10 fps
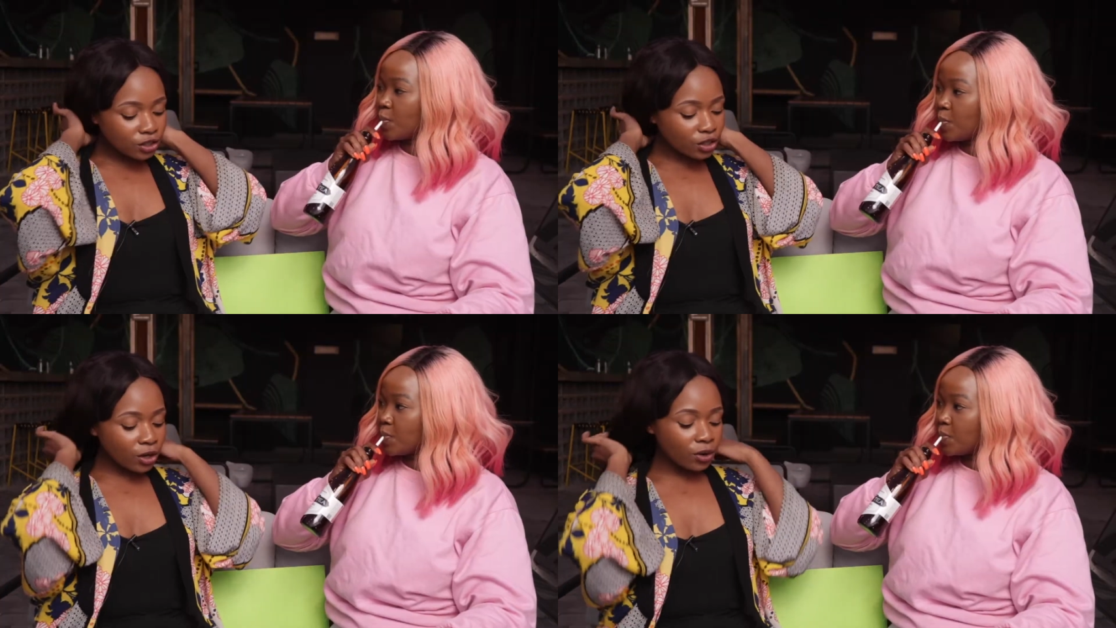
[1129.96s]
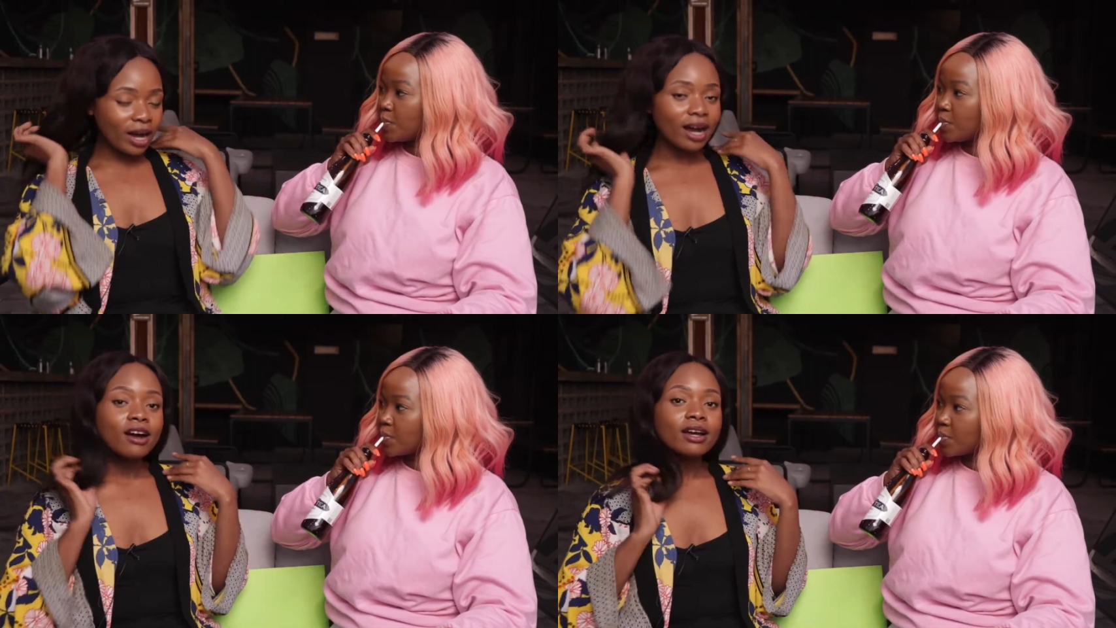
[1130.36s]
Speaker 1: So
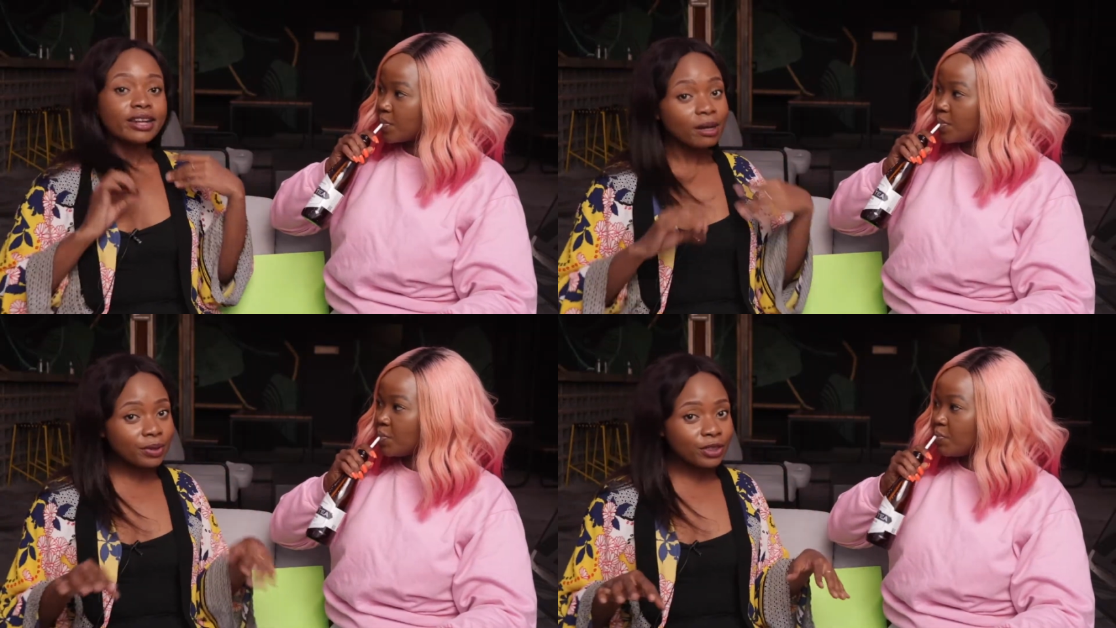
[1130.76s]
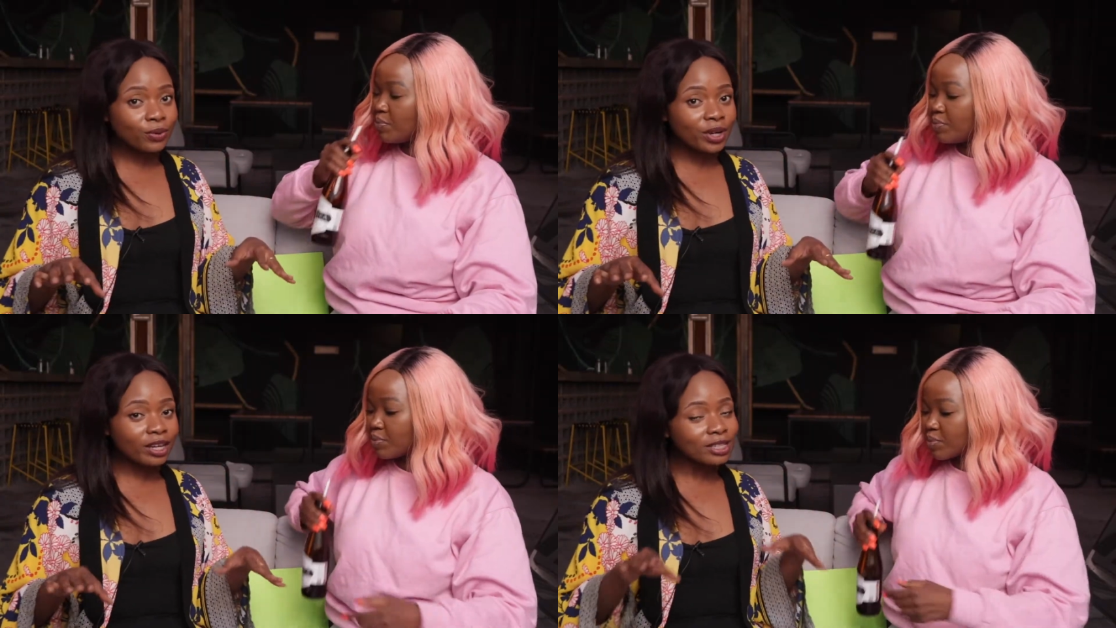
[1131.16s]
Number
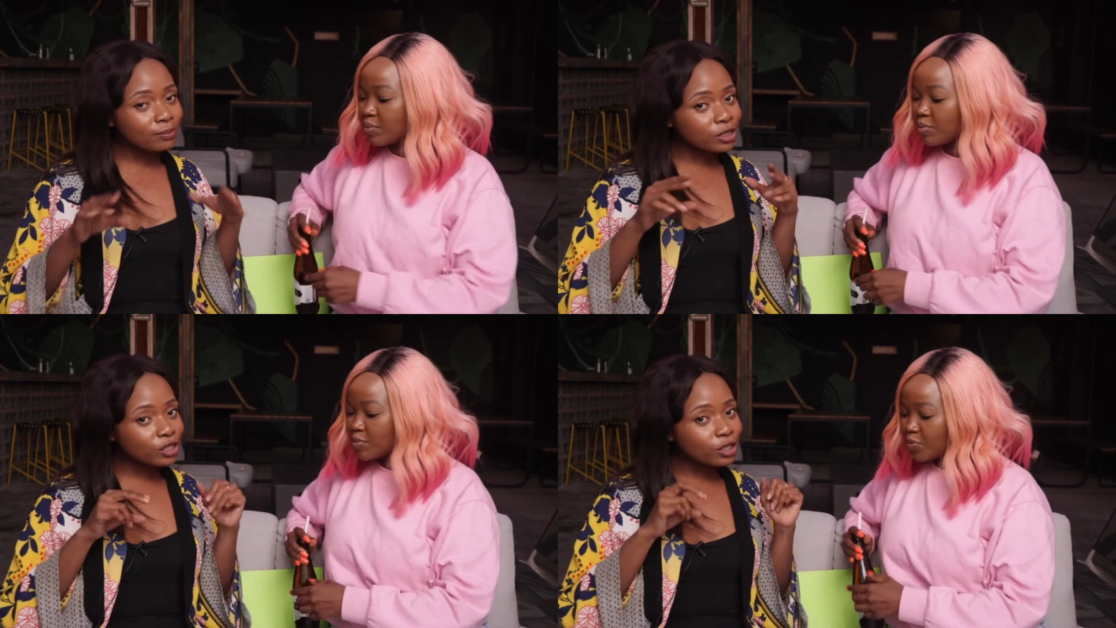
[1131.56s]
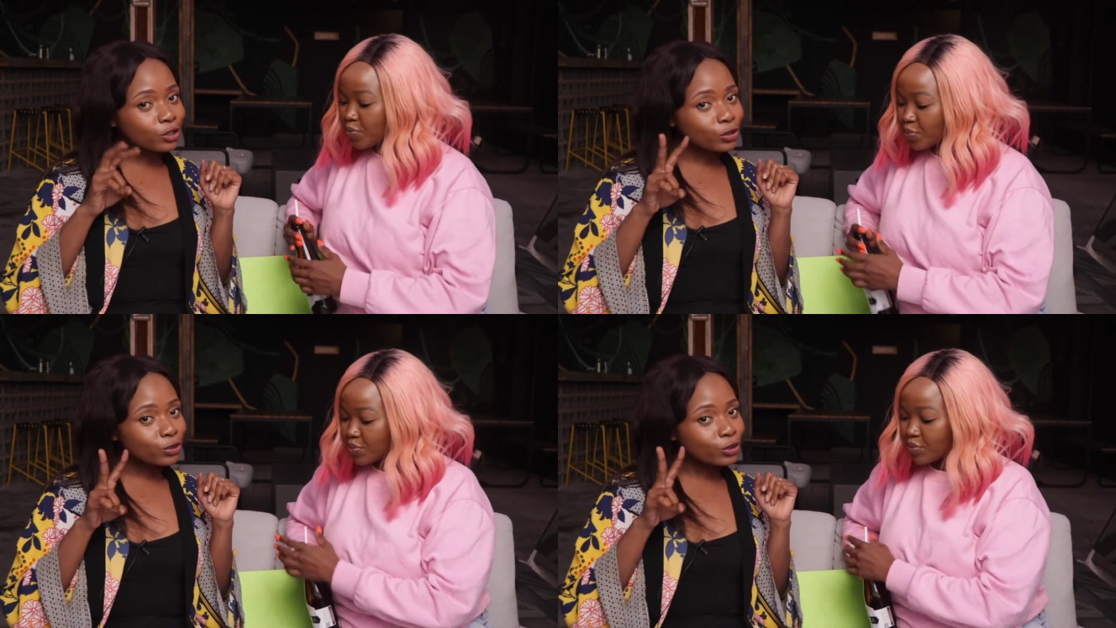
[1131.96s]
three, because I'm just going
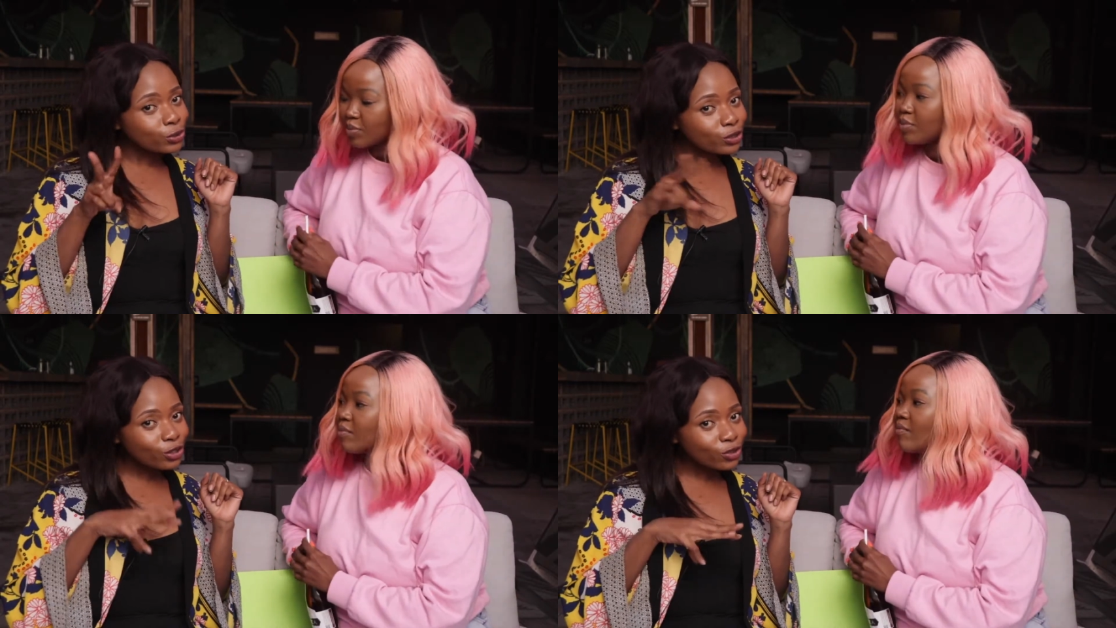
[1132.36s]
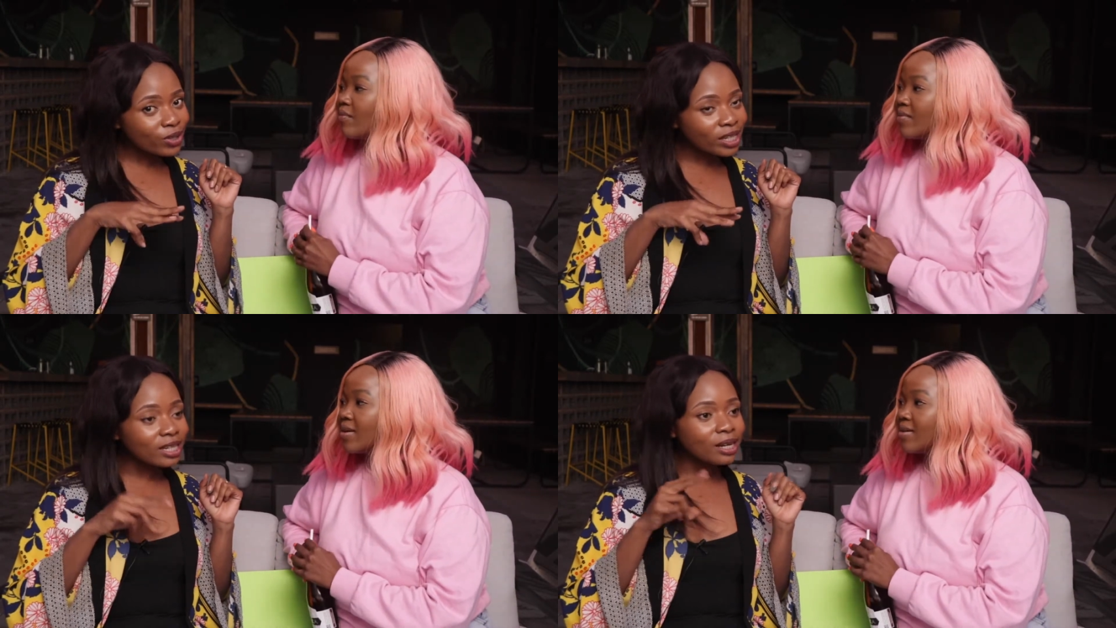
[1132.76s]
to do two to three.